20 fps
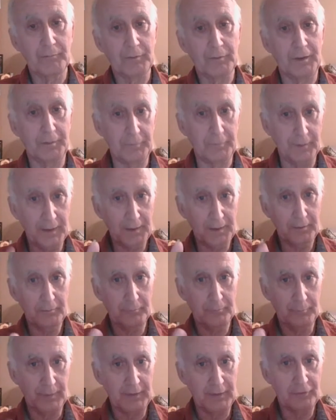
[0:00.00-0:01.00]
Keep that, uh,
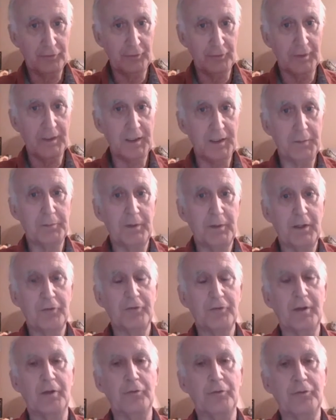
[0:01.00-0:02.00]
make sure to keep your eyes
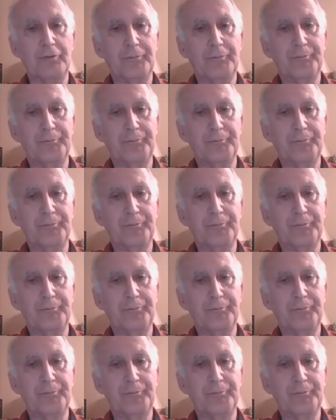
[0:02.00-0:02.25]
closed.